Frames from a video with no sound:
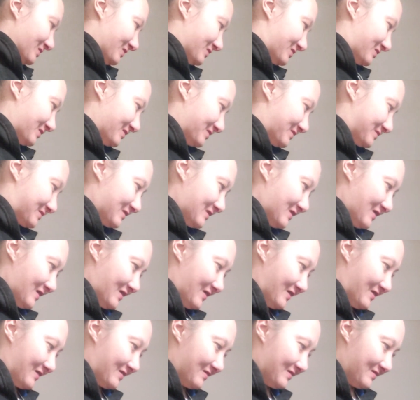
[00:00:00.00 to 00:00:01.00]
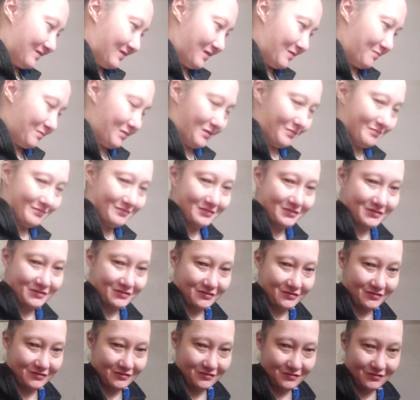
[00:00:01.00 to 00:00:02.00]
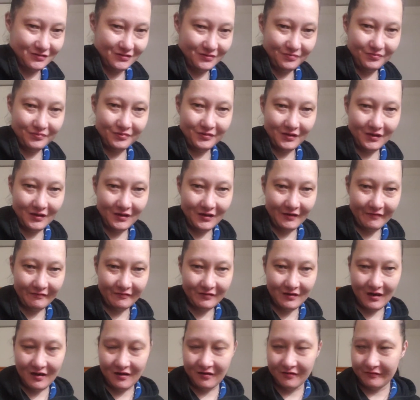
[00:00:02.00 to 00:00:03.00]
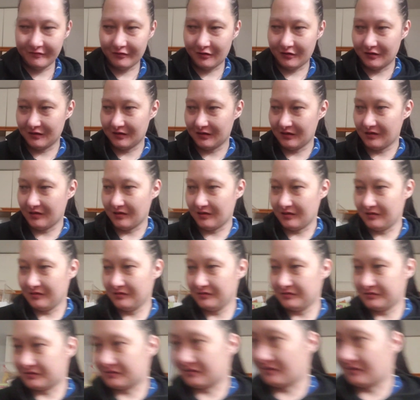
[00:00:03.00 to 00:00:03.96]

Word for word: so instead, I'm miss the soup, and I now I've already ate,